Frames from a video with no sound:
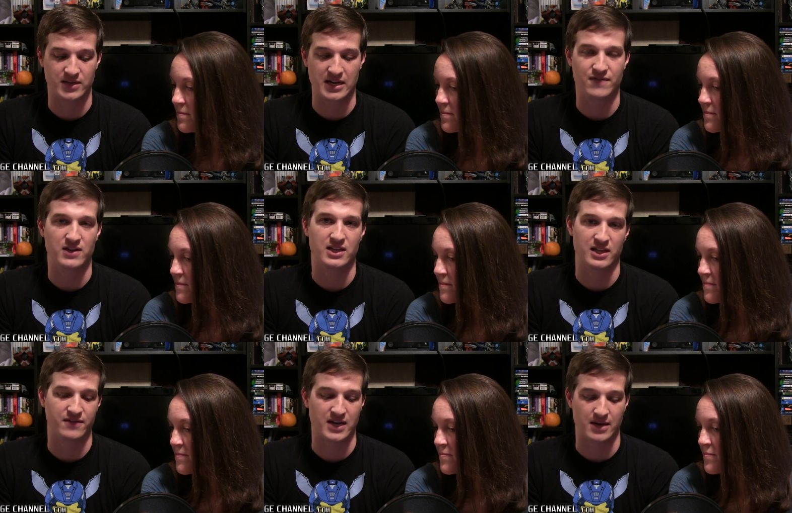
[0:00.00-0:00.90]
Speaker 1: definitely
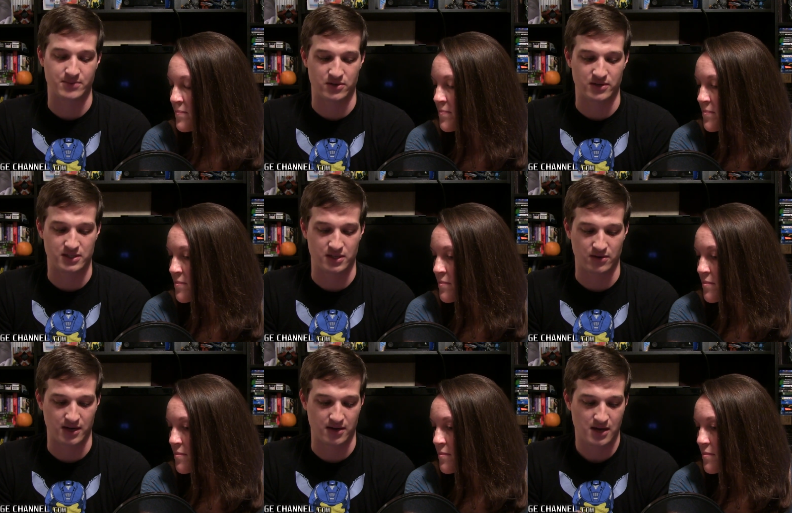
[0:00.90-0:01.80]
lived up to it. So
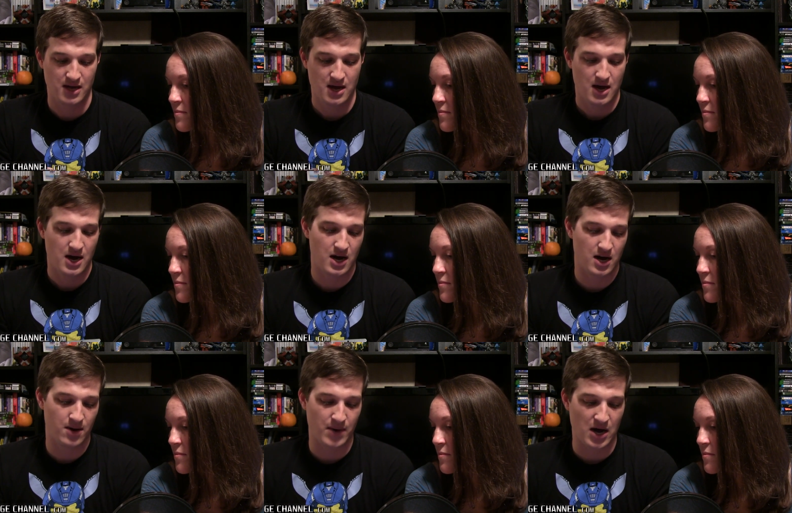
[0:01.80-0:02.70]
yeah.
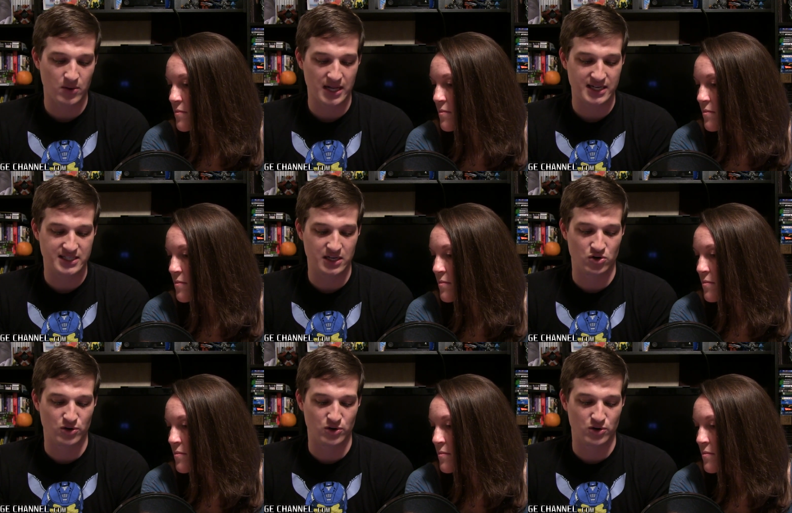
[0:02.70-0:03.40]
Um, I would like to see a